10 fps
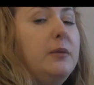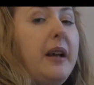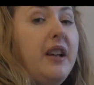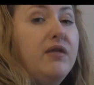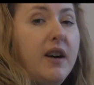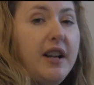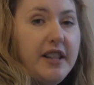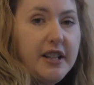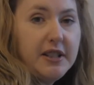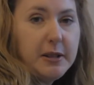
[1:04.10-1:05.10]
may
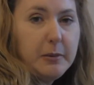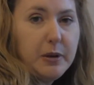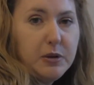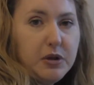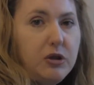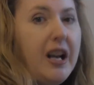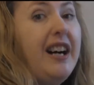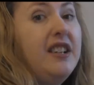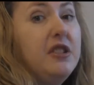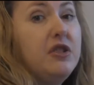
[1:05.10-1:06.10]
find this the most
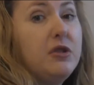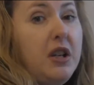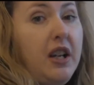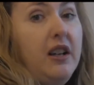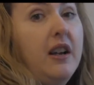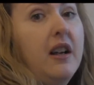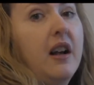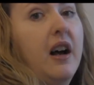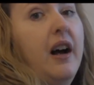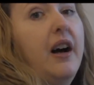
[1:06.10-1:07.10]
challenging
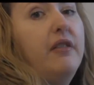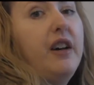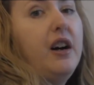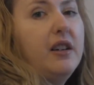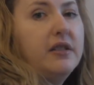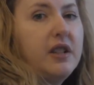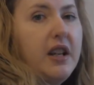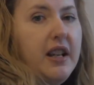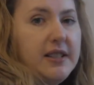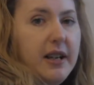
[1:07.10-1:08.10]
of all of
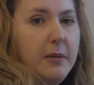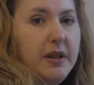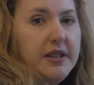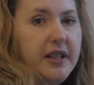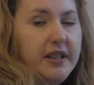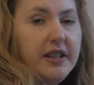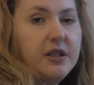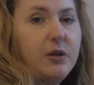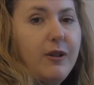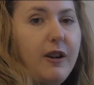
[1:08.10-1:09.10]
the assignments in this
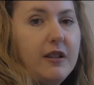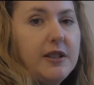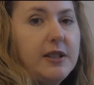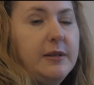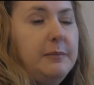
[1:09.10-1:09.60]
course.